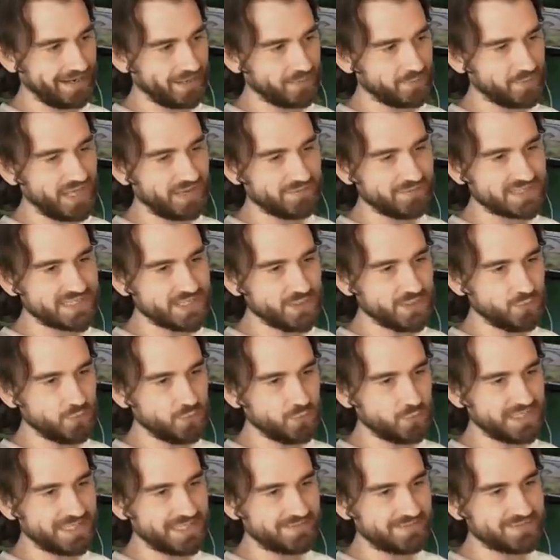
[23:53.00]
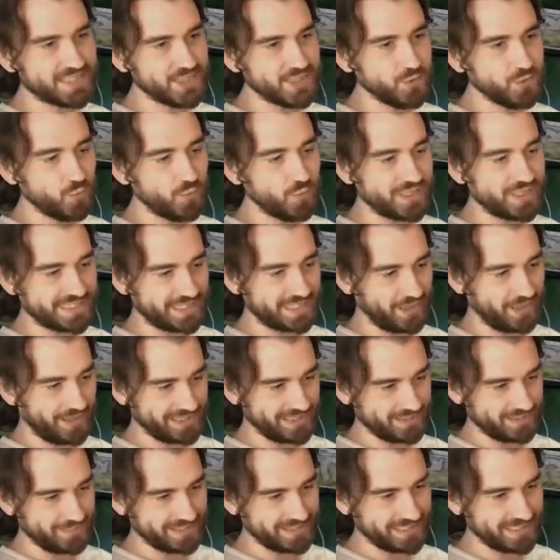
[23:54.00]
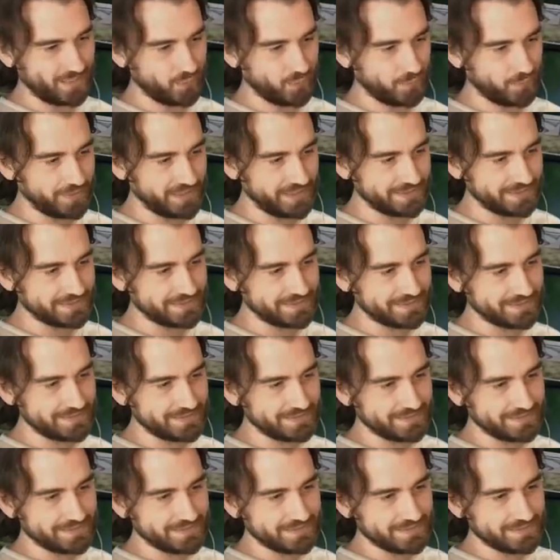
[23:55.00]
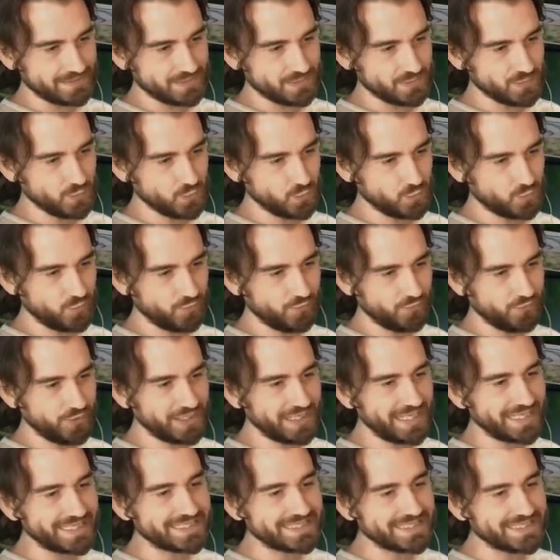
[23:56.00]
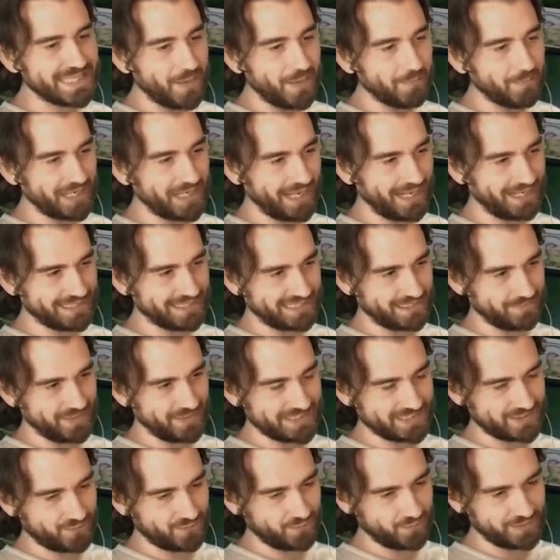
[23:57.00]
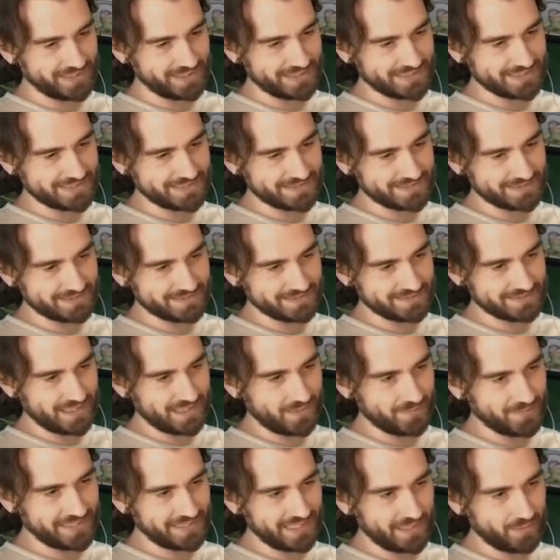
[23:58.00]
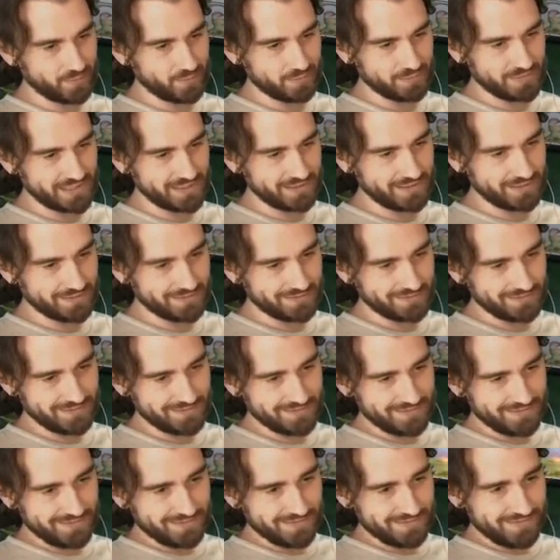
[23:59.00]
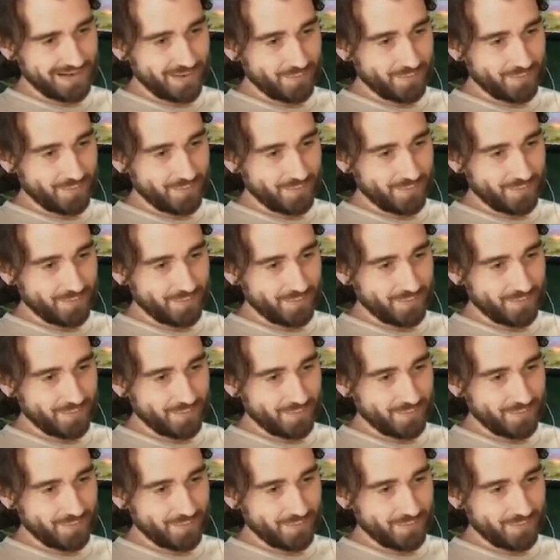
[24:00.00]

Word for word: We have two. We have two Witch Galantha. That would be Ooh, if we get double ultimates off with this, I mean, that would be, that